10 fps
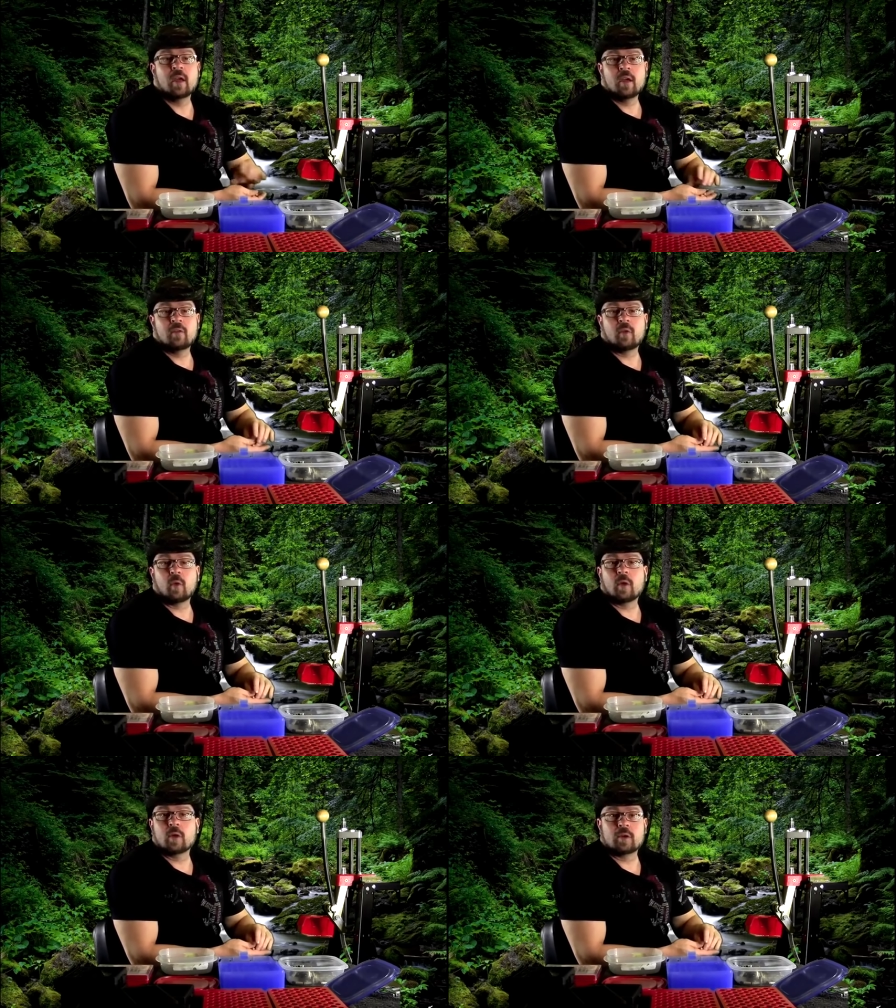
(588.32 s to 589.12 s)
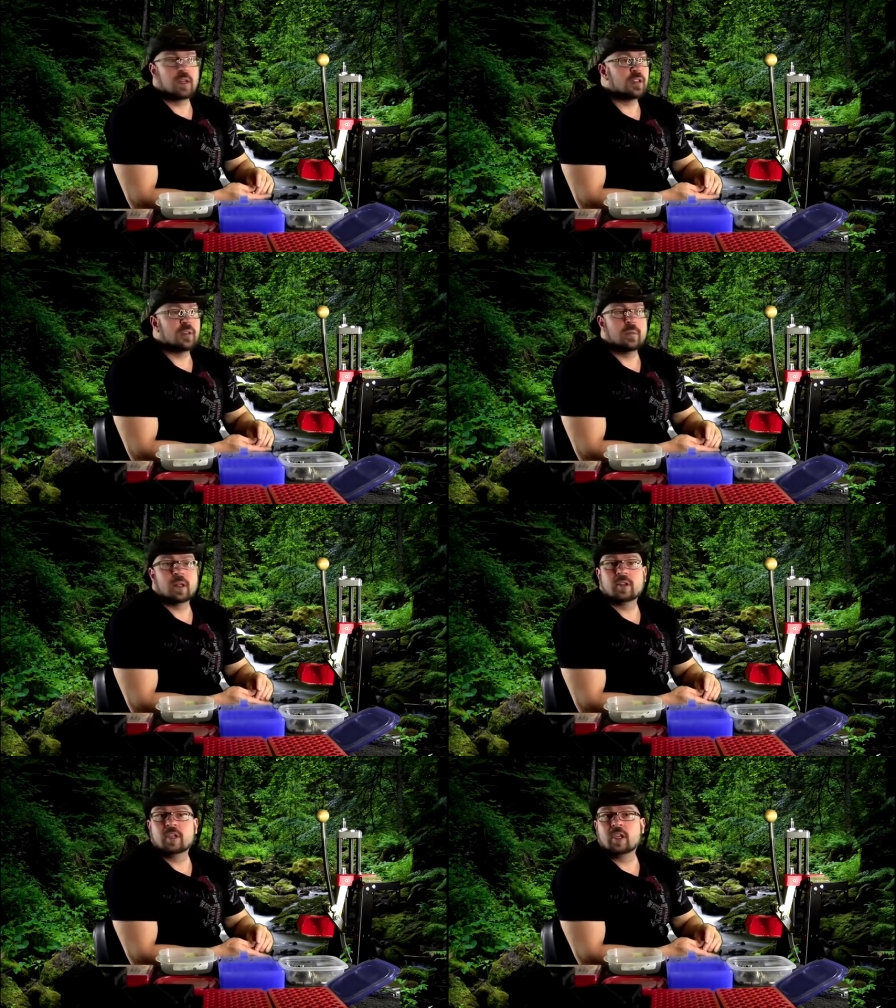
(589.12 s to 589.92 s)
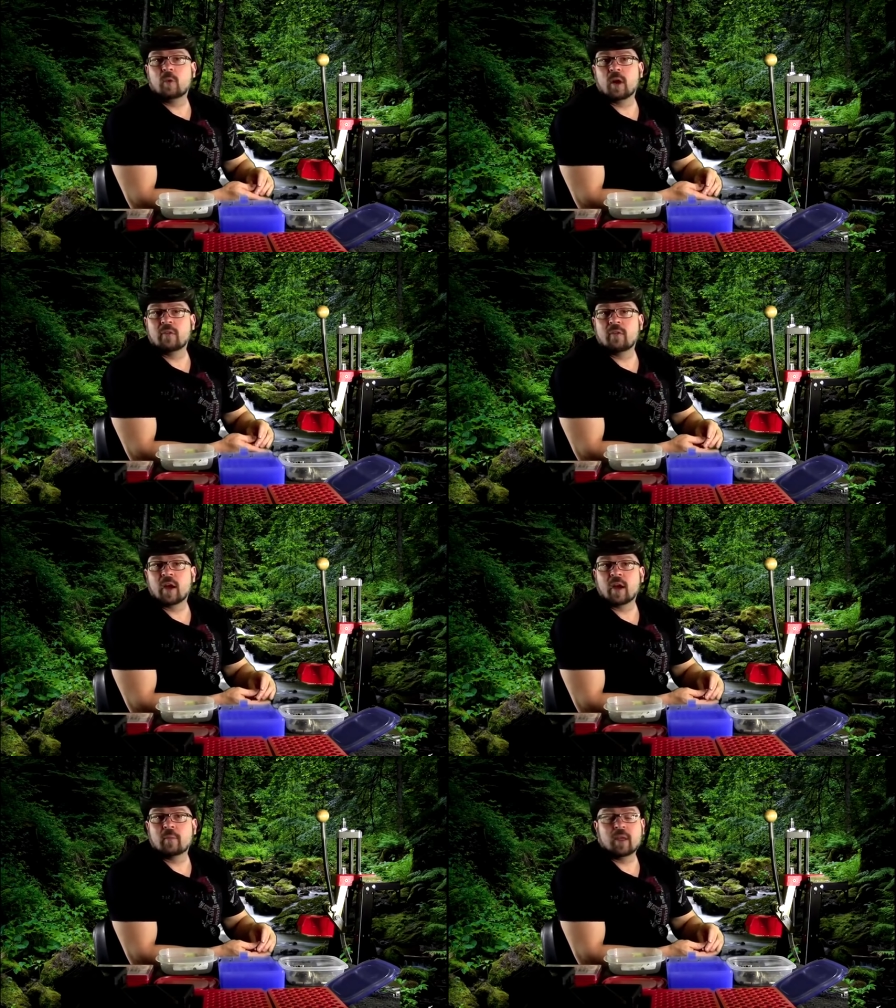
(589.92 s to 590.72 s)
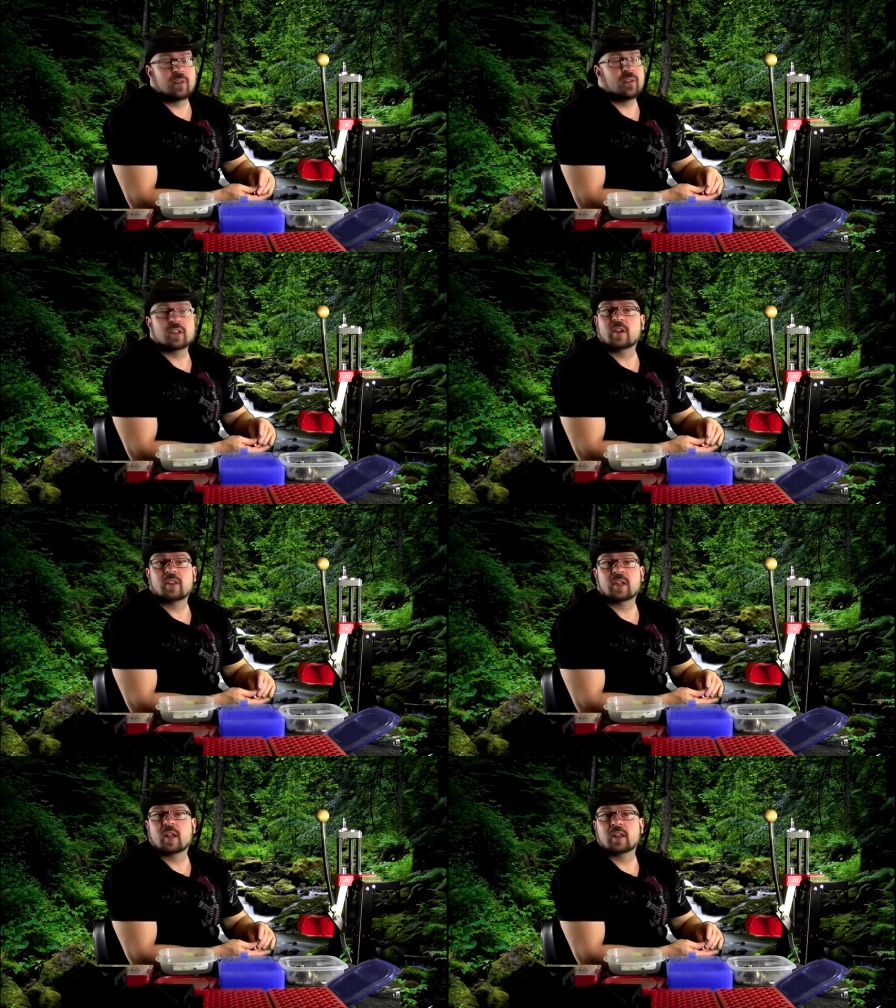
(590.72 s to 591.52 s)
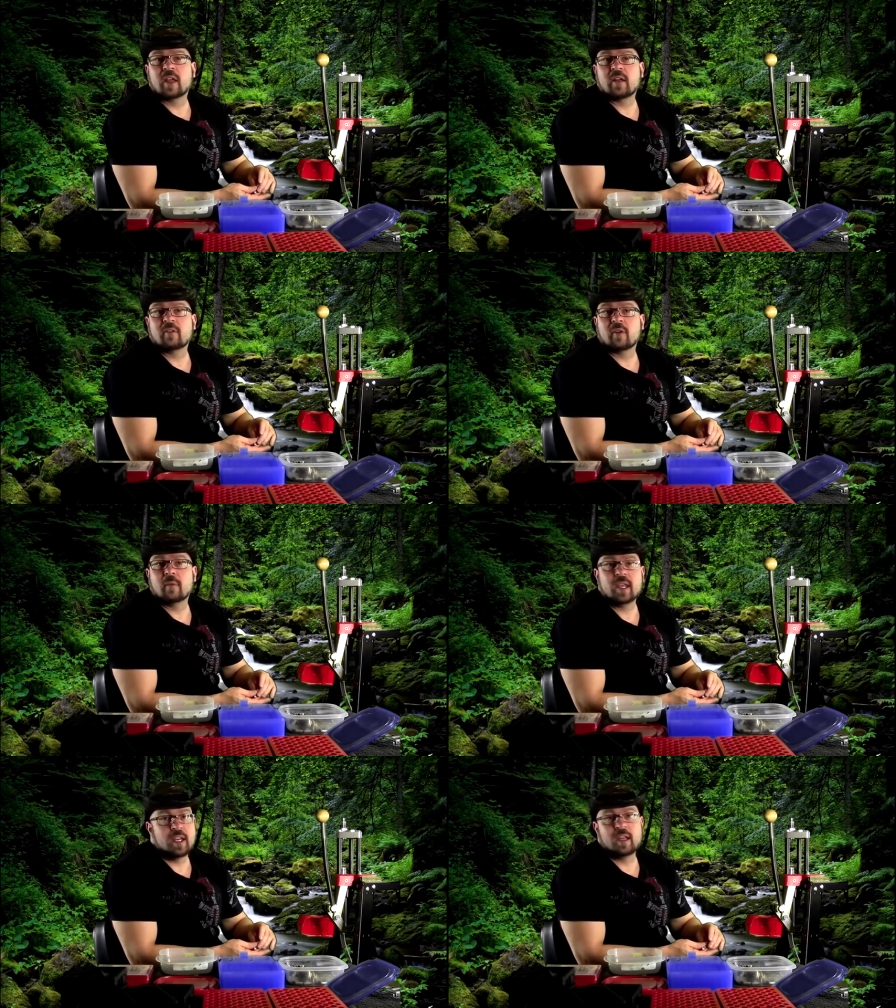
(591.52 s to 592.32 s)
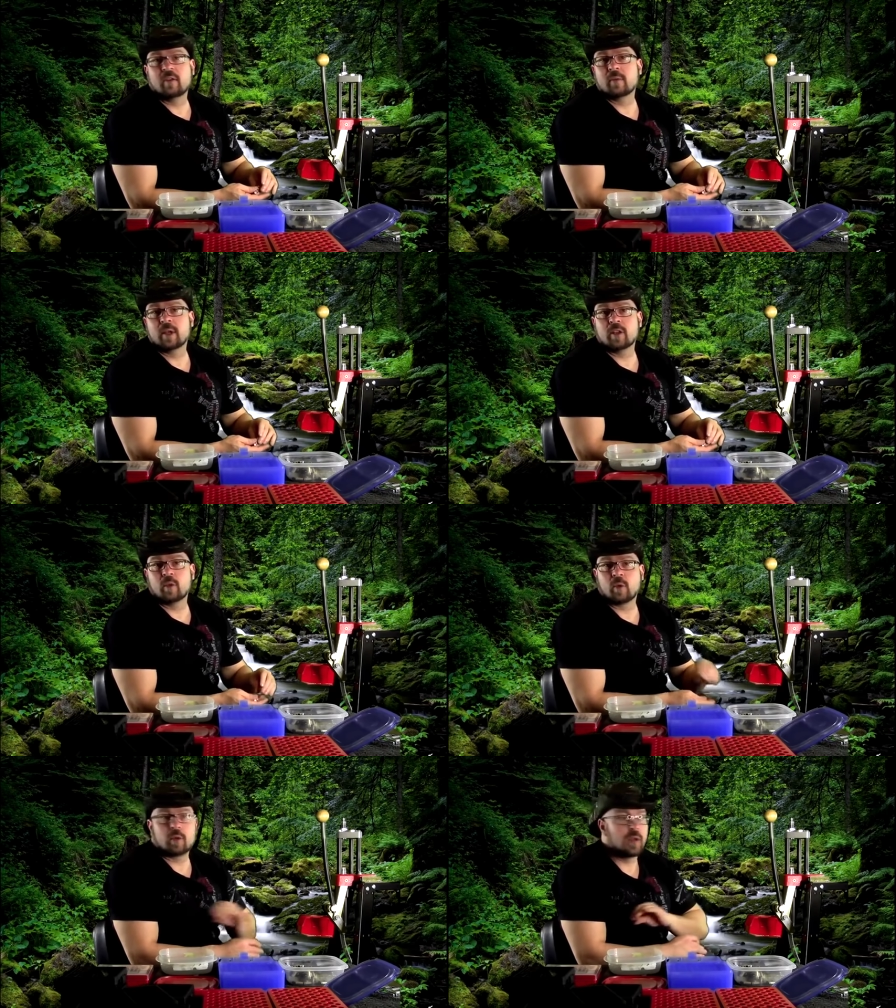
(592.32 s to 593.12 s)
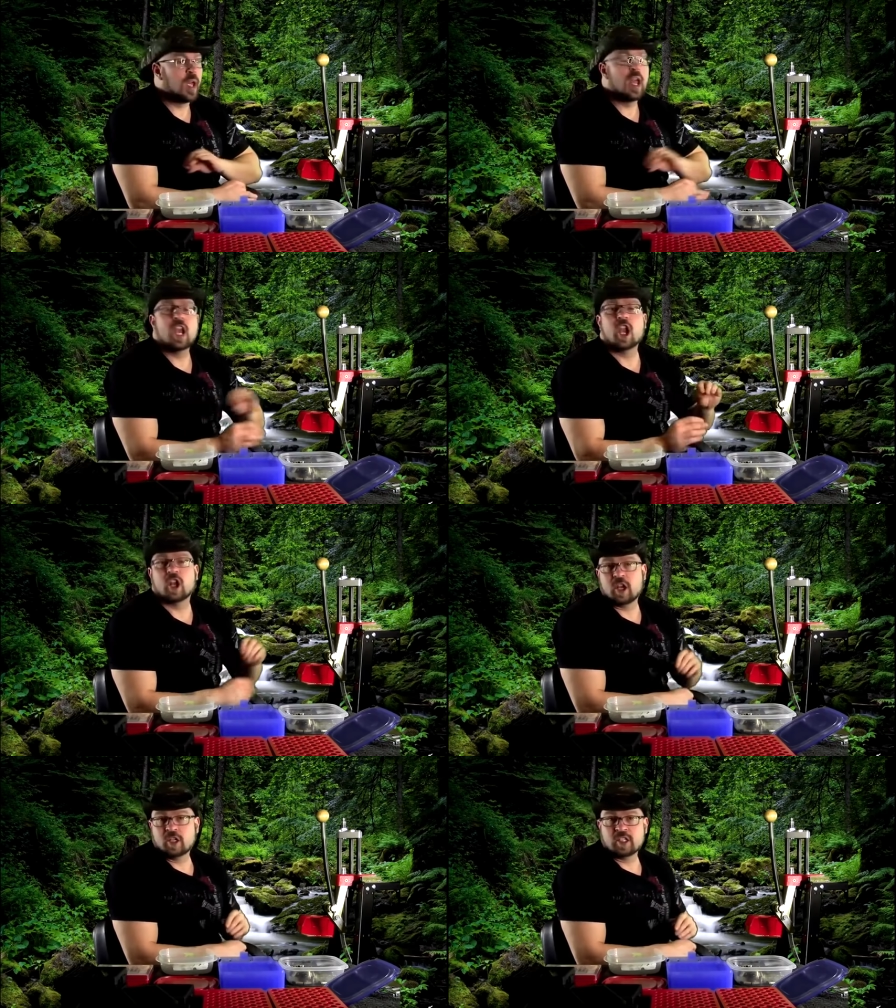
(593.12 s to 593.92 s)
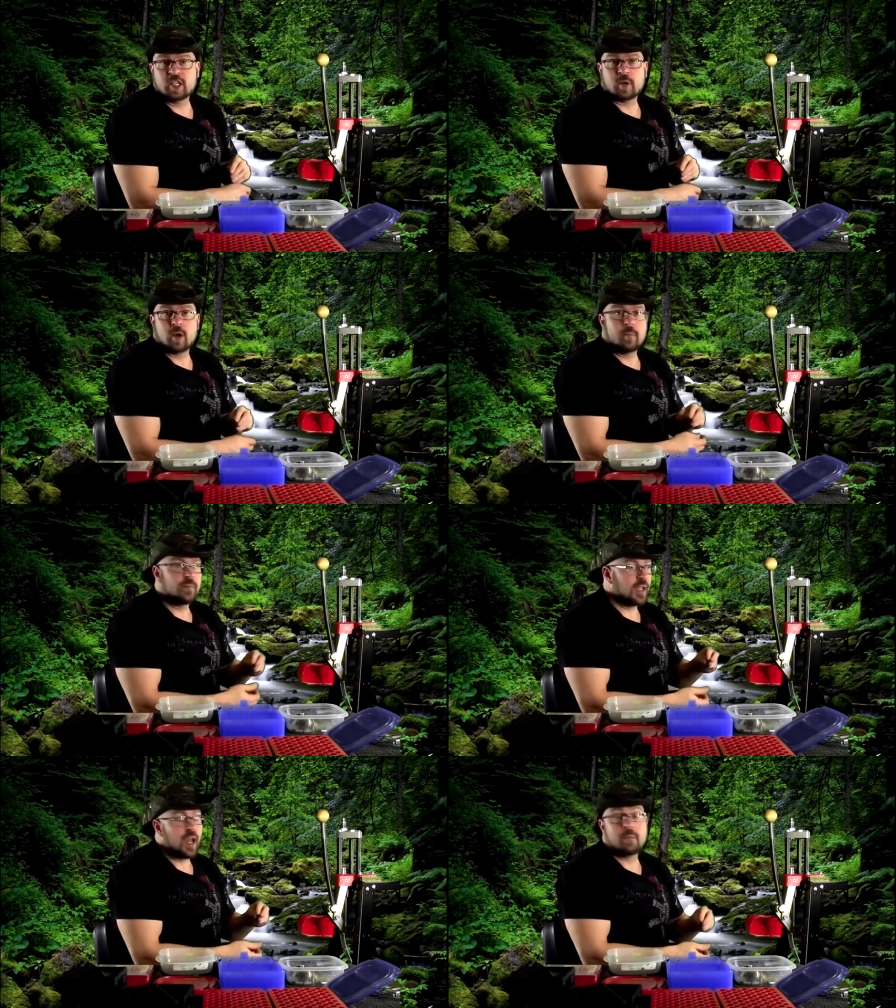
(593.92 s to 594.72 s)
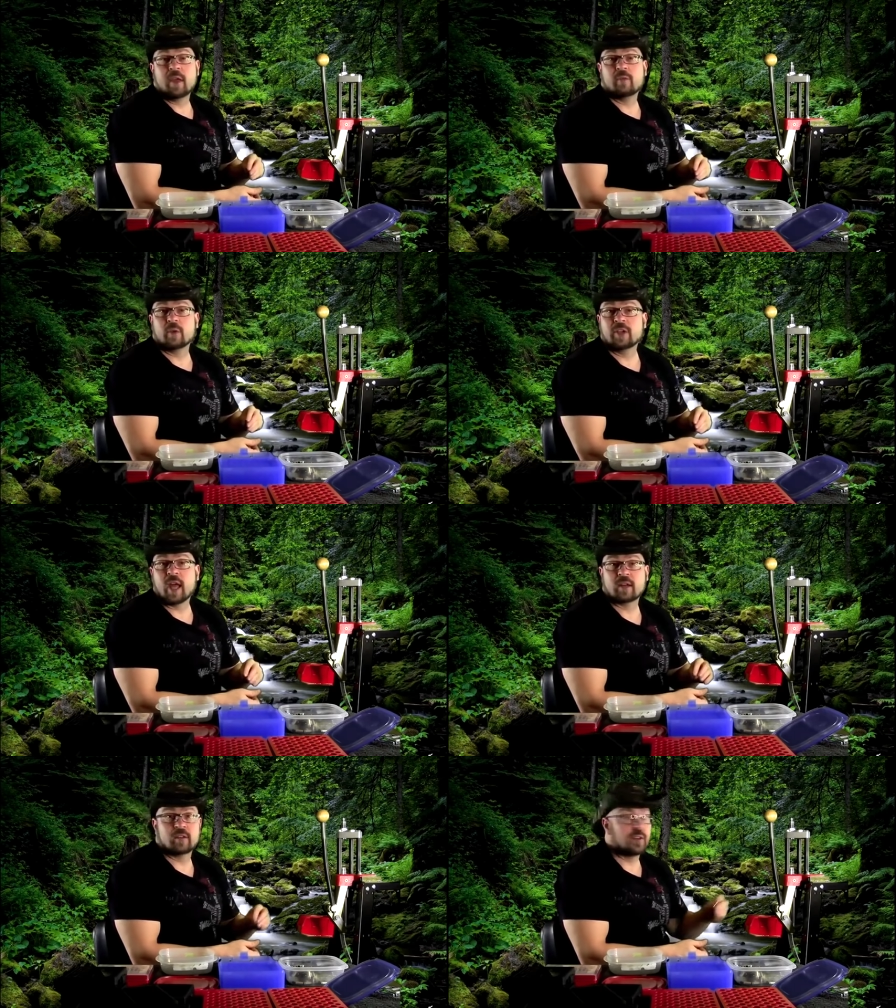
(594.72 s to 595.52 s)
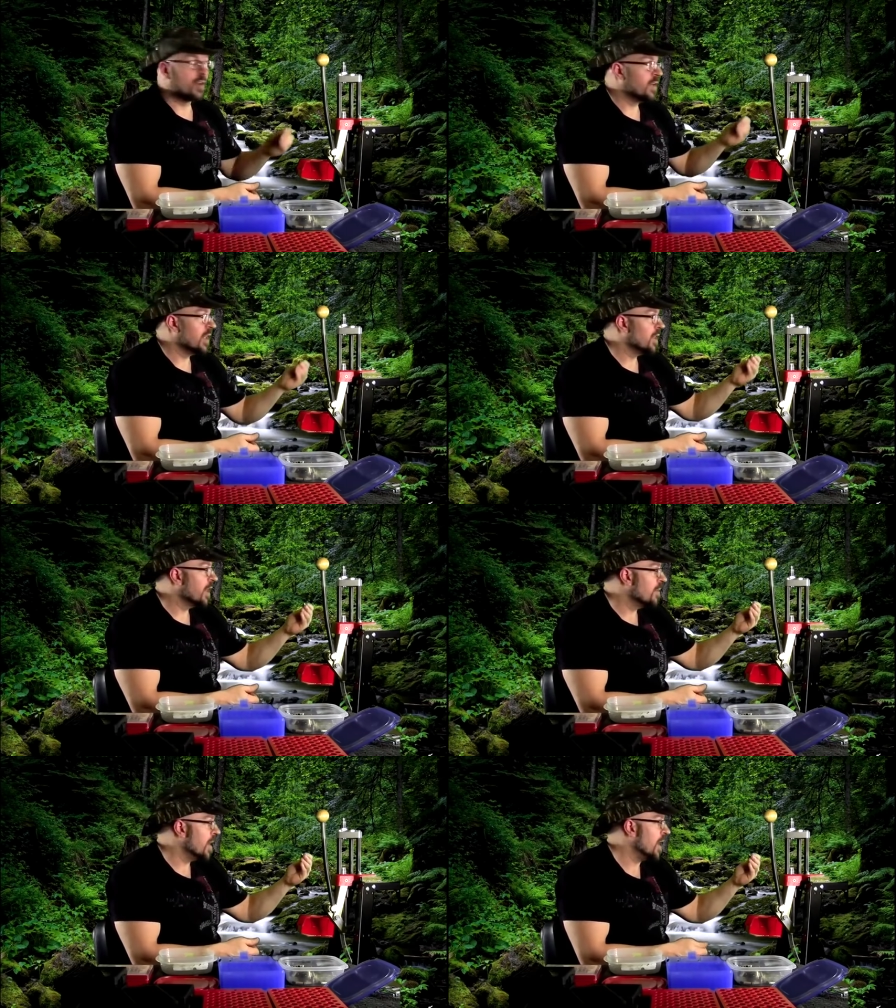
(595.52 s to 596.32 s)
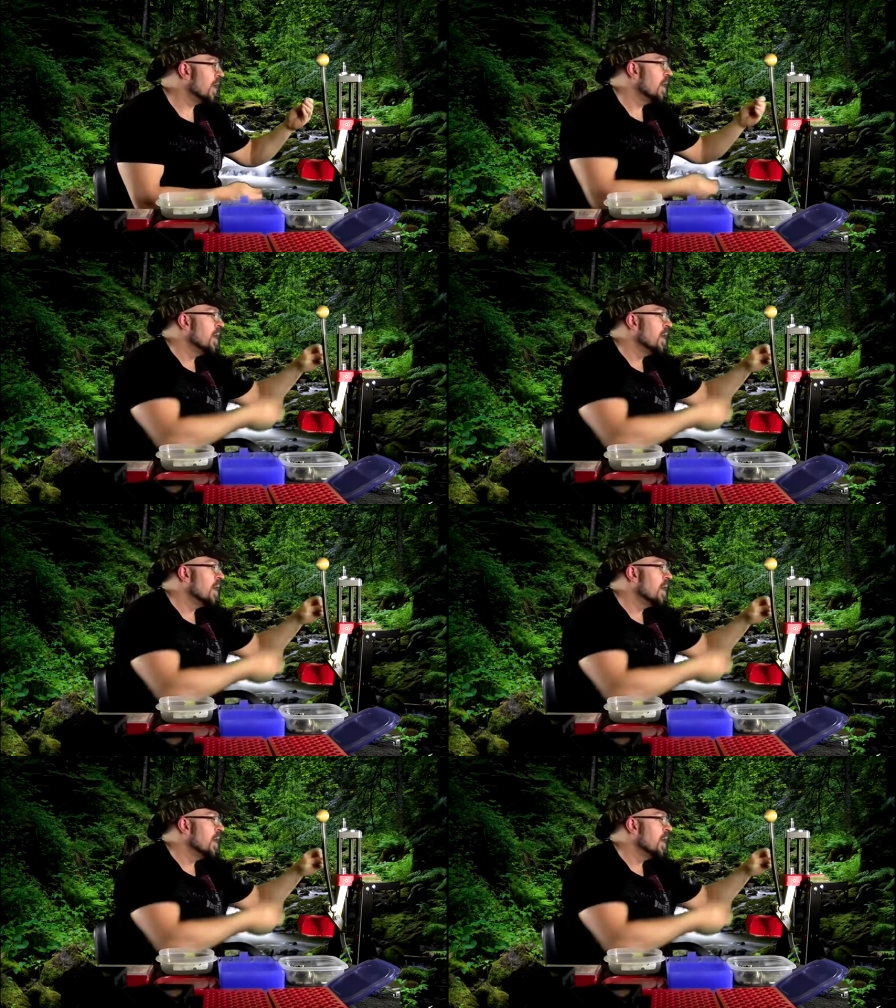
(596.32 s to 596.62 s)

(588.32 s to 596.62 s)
for disability, welfare, benefits, nothing like that from any government in the world. None. 0. And I pay full taxes on everything that I make.